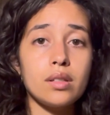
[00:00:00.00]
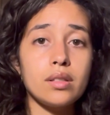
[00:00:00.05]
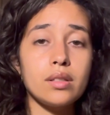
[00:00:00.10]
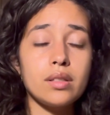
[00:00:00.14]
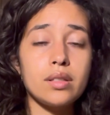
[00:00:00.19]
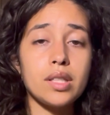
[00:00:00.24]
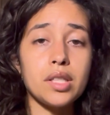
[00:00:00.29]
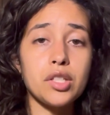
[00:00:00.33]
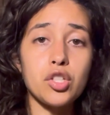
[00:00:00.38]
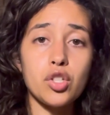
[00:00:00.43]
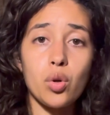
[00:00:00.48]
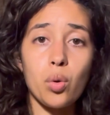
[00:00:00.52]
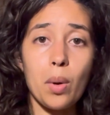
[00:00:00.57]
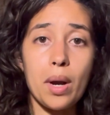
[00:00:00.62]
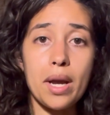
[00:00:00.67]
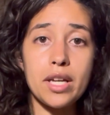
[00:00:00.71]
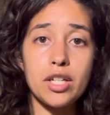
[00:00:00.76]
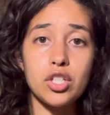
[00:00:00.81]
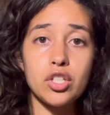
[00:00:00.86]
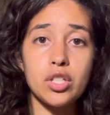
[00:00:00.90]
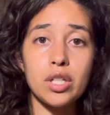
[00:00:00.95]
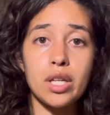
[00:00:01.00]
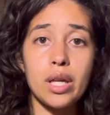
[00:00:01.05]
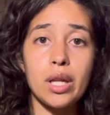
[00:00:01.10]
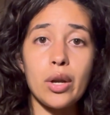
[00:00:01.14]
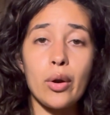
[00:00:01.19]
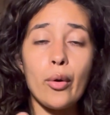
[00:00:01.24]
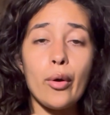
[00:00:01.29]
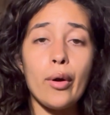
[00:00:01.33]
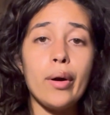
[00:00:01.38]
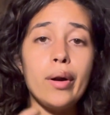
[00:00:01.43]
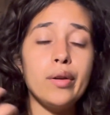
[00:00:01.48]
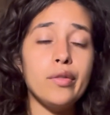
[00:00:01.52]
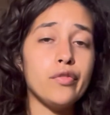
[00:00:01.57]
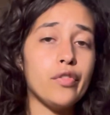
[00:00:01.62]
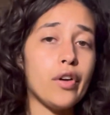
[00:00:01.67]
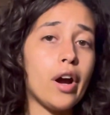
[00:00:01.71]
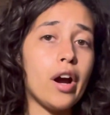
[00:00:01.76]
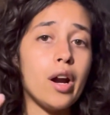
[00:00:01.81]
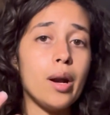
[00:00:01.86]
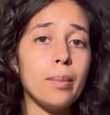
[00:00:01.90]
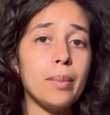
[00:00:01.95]
situation or
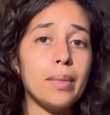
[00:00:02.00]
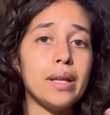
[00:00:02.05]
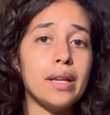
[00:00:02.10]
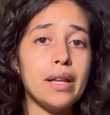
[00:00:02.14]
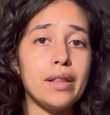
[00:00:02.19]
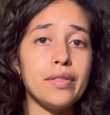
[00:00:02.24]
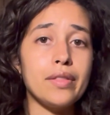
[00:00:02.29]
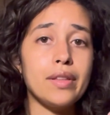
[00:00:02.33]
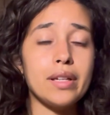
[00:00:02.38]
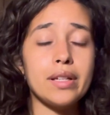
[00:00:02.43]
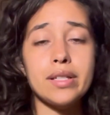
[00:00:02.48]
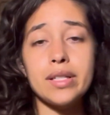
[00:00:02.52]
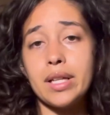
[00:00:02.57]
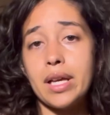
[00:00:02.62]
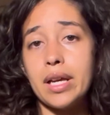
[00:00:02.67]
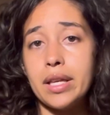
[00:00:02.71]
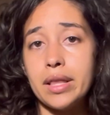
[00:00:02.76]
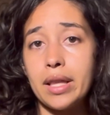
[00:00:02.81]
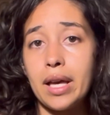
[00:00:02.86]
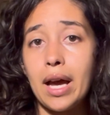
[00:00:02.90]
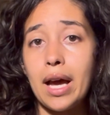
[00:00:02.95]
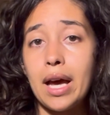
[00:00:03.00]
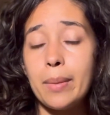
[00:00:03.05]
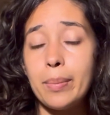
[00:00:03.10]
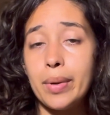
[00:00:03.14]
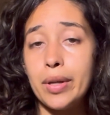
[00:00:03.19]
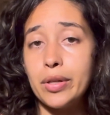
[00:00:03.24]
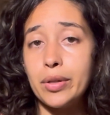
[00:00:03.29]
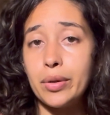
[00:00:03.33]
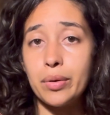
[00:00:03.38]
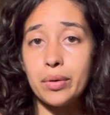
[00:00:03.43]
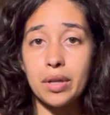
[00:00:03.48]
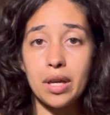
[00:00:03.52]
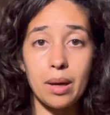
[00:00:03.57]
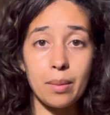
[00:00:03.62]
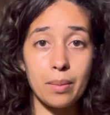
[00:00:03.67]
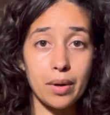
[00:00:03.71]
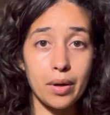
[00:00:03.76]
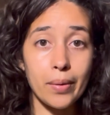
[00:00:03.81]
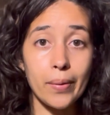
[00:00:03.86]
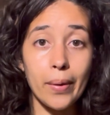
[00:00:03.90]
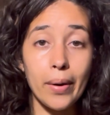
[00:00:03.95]
environment and things like that but don't get
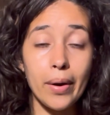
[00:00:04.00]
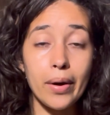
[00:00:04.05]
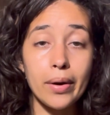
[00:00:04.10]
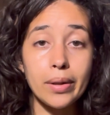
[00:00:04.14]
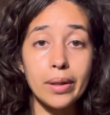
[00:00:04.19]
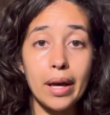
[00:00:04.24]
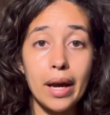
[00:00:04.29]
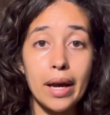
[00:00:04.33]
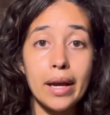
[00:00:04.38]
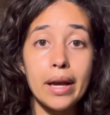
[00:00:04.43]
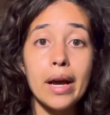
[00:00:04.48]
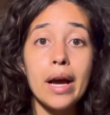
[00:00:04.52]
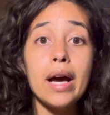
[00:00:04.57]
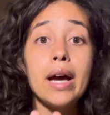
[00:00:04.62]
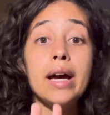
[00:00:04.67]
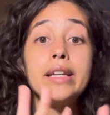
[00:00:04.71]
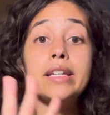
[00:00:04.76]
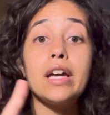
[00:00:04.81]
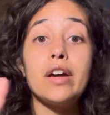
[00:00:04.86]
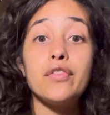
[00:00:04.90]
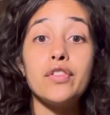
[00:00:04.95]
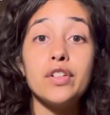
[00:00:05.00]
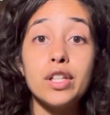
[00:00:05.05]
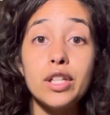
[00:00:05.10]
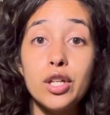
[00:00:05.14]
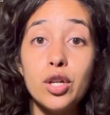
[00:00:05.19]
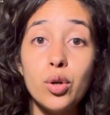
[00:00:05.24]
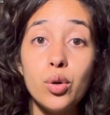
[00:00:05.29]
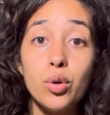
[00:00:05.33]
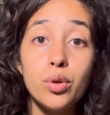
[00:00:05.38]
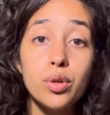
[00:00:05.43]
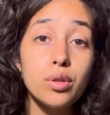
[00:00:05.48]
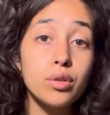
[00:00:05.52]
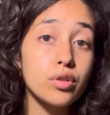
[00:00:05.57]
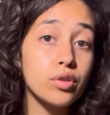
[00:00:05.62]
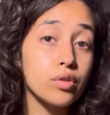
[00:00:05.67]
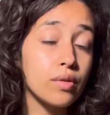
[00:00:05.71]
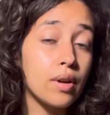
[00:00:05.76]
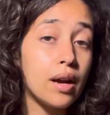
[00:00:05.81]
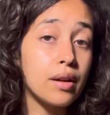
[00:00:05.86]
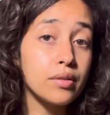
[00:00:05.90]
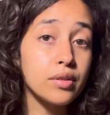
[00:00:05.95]
me wrong like definitely who you
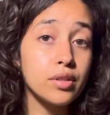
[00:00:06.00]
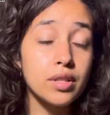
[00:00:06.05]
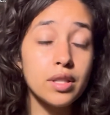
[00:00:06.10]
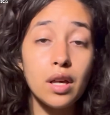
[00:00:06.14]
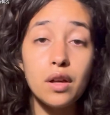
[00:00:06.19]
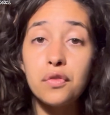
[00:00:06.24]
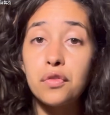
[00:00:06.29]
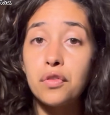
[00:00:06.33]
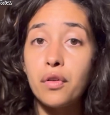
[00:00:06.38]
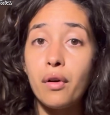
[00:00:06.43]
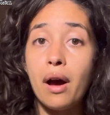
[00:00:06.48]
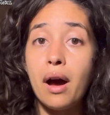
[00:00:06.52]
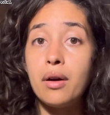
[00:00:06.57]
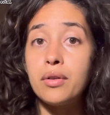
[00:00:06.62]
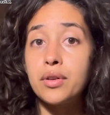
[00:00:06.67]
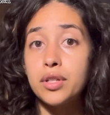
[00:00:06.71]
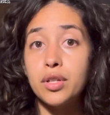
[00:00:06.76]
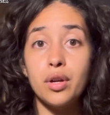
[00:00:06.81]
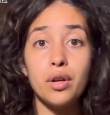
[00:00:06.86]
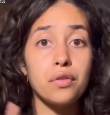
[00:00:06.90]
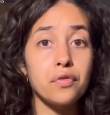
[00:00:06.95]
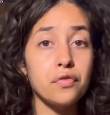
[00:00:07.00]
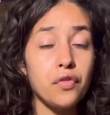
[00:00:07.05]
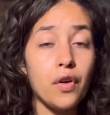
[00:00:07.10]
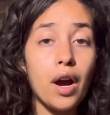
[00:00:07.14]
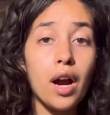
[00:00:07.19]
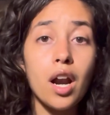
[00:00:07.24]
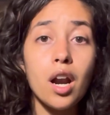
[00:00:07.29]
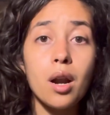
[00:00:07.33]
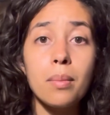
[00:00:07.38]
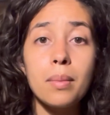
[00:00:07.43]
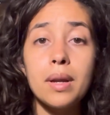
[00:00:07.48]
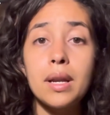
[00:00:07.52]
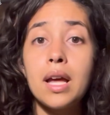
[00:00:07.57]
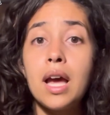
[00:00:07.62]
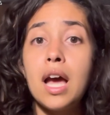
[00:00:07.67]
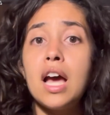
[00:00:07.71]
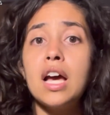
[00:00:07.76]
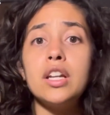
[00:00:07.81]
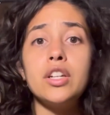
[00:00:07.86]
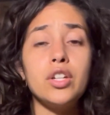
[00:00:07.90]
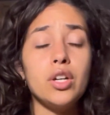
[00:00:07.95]
surround yourself around your environment
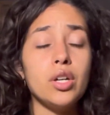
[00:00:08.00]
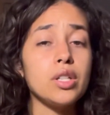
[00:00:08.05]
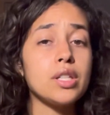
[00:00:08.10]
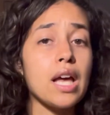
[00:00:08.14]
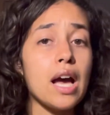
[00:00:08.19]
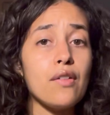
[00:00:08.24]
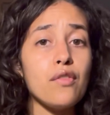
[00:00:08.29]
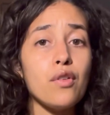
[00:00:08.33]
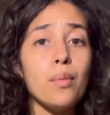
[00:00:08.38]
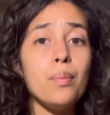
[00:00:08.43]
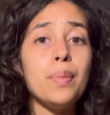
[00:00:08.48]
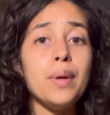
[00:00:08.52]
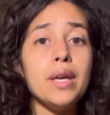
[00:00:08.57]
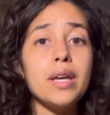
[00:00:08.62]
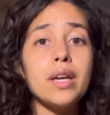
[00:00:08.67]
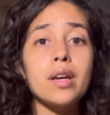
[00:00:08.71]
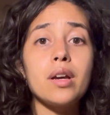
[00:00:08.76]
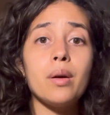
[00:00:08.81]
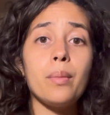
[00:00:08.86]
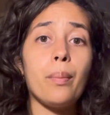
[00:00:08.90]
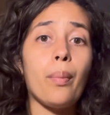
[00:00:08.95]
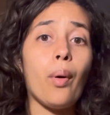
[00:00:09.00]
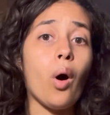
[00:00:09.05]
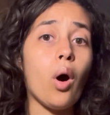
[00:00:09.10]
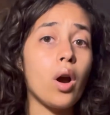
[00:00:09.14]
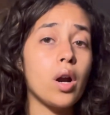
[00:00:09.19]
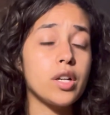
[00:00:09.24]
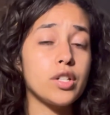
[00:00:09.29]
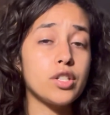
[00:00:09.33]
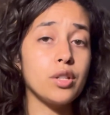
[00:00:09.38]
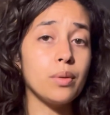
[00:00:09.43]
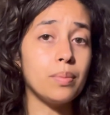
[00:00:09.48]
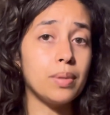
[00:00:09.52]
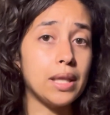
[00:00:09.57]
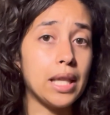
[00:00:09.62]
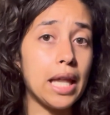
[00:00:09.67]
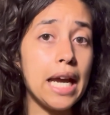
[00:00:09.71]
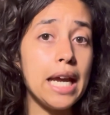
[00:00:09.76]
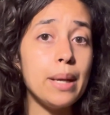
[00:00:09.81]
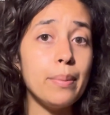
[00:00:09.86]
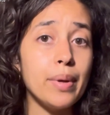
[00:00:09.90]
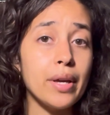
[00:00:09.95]
does have a big part to
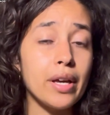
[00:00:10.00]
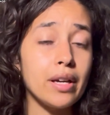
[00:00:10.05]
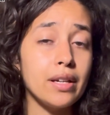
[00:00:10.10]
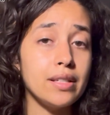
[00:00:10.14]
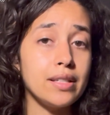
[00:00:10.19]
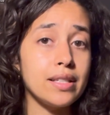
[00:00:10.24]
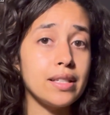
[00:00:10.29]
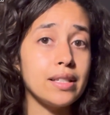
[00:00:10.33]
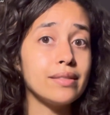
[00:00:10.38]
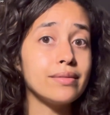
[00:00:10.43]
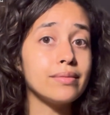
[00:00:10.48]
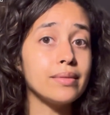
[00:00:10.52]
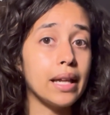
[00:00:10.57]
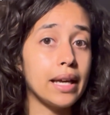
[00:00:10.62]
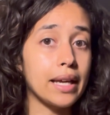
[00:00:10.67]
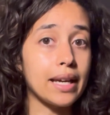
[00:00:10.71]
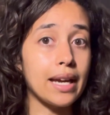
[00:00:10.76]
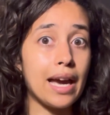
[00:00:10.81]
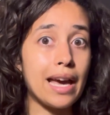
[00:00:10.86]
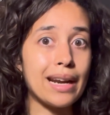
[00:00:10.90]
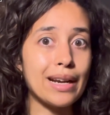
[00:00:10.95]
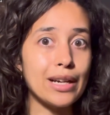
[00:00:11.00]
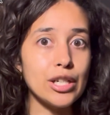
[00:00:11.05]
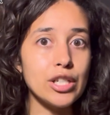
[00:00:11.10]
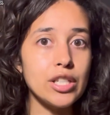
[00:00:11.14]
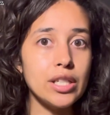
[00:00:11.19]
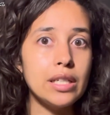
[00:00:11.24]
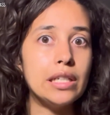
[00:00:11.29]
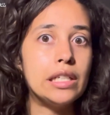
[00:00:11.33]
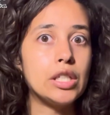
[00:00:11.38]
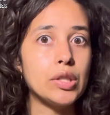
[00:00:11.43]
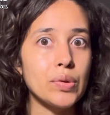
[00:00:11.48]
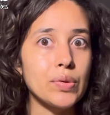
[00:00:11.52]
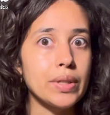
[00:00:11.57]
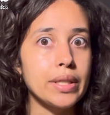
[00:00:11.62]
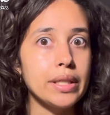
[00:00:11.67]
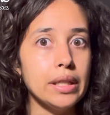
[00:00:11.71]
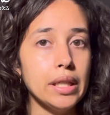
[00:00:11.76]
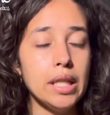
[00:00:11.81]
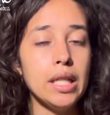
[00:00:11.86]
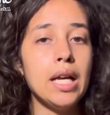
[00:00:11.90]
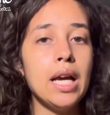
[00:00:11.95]
play because like energy is
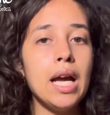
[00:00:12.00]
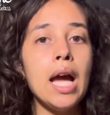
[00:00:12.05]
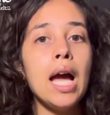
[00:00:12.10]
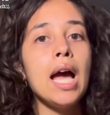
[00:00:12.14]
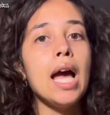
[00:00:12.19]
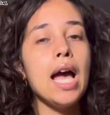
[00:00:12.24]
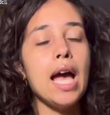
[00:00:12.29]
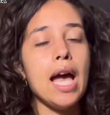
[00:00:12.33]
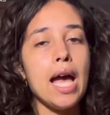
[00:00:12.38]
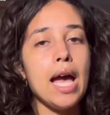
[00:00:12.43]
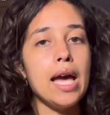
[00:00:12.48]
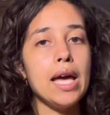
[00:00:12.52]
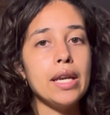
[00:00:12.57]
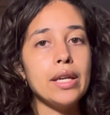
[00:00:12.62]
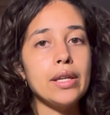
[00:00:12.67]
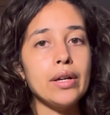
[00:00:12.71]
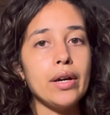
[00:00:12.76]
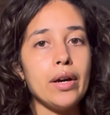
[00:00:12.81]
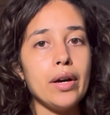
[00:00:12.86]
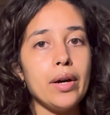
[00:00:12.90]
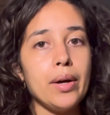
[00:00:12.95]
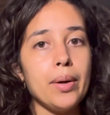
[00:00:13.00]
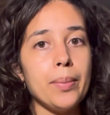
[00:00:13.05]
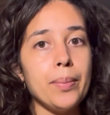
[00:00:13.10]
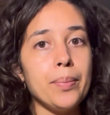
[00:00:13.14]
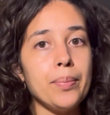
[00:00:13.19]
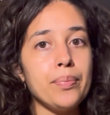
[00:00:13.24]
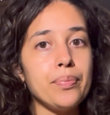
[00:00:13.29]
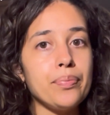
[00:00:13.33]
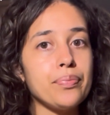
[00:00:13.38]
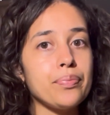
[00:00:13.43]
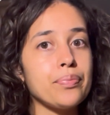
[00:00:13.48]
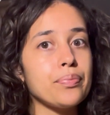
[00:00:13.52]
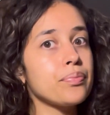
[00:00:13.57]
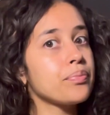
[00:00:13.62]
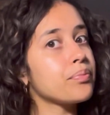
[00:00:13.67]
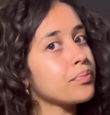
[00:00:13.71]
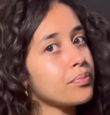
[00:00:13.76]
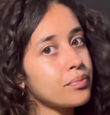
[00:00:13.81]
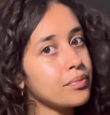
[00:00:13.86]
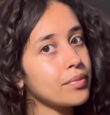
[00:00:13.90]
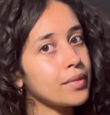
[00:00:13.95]
real and um
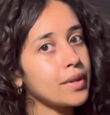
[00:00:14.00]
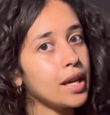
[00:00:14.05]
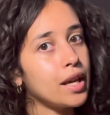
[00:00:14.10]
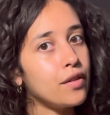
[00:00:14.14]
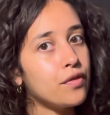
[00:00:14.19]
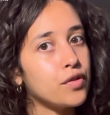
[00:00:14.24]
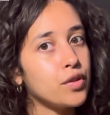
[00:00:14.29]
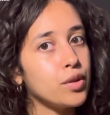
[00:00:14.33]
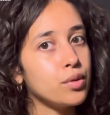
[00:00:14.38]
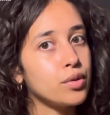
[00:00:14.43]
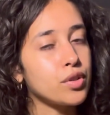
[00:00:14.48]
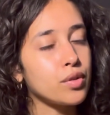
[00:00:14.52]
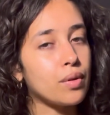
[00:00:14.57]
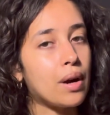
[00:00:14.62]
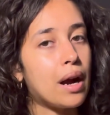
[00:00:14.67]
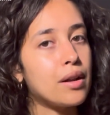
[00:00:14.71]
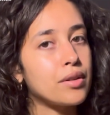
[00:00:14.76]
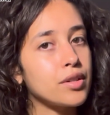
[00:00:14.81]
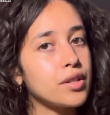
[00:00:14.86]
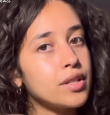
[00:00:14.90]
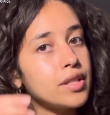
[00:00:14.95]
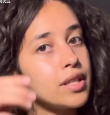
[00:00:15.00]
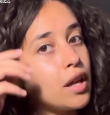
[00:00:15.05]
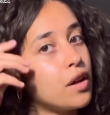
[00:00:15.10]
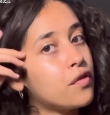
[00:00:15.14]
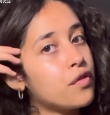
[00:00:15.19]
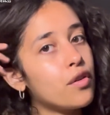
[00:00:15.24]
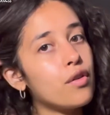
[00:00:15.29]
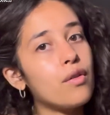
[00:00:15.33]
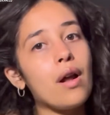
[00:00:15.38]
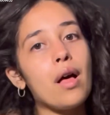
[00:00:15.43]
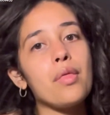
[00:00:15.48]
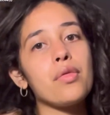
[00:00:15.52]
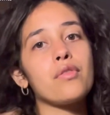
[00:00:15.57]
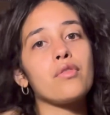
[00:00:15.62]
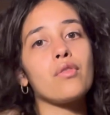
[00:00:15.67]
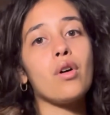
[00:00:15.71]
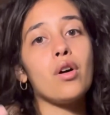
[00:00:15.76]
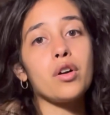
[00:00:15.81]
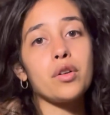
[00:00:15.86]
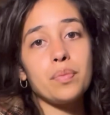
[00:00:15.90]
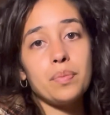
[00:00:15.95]
if you surround yourself around the
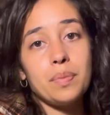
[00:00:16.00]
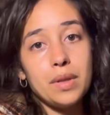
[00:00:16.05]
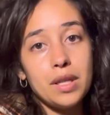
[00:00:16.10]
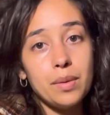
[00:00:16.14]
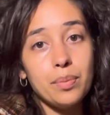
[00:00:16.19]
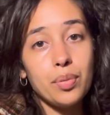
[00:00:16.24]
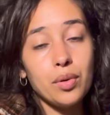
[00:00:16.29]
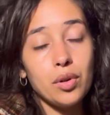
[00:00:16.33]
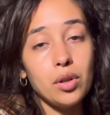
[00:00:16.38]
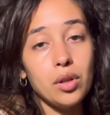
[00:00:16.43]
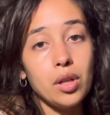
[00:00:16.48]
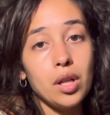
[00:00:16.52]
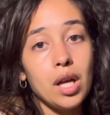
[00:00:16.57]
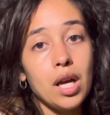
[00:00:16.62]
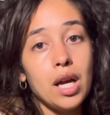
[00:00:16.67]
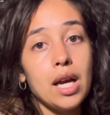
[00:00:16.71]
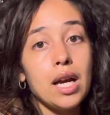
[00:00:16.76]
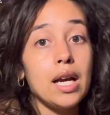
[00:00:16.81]
wrong people